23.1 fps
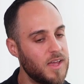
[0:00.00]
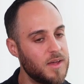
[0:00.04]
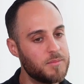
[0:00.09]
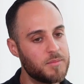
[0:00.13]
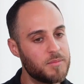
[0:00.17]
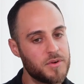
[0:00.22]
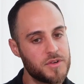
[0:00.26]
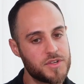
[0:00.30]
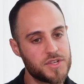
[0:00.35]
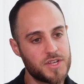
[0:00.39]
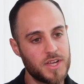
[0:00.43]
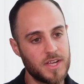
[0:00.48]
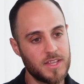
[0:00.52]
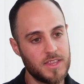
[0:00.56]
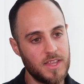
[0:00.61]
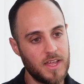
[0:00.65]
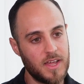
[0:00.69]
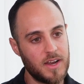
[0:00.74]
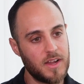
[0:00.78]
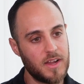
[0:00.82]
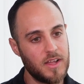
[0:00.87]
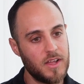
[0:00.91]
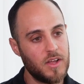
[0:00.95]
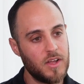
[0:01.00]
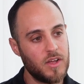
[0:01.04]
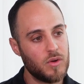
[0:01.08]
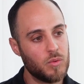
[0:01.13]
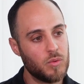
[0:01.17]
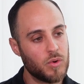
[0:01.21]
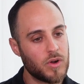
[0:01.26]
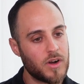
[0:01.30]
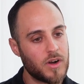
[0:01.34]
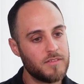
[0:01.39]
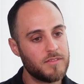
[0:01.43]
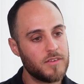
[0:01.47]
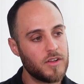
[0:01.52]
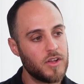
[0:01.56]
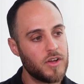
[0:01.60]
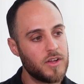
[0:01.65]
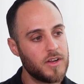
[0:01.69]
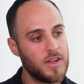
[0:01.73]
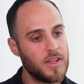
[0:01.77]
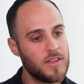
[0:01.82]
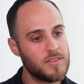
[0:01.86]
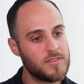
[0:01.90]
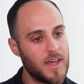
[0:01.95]
Yeah, appreciate that. what I've
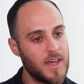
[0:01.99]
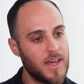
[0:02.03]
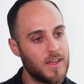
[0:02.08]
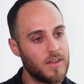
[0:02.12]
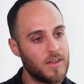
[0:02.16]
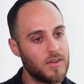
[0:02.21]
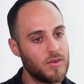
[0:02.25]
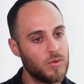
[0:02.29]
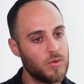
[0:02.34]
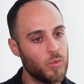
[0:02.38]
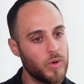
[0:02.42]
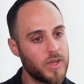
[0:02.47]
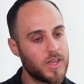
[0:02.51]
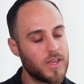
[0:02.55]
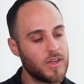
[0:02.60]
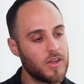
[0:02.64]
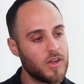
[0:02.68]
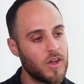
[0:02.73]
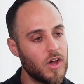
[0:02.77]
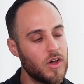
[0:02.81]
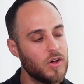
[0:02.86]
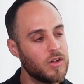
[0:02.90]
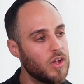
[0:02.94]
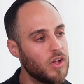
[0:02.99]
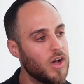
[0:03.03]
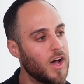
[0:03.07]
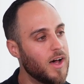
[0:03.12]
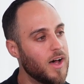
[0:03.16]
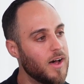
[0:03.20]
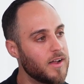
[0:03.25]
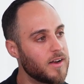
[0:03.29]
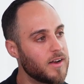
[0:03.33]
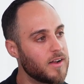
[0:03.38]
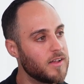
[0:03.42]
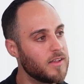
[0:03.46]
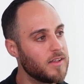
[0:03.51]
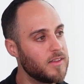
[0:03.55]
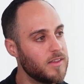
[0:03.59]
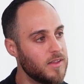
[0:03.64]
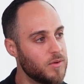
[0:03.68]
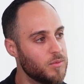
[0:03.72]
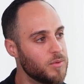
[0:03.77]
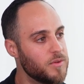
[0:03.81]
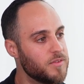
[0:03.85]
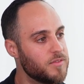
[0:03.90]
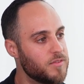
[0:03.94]
learned is that we can go a lot harder
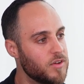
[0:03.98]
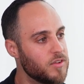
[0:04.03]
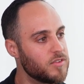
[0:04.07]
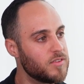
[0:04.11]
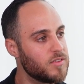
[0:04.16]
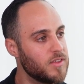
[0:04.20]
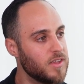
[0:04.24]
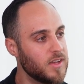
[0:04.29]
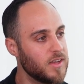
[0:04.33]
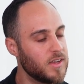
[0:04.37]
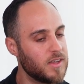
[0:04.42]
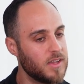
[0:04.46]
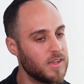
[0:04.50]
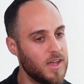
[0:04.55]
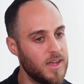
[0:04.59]
than we first think.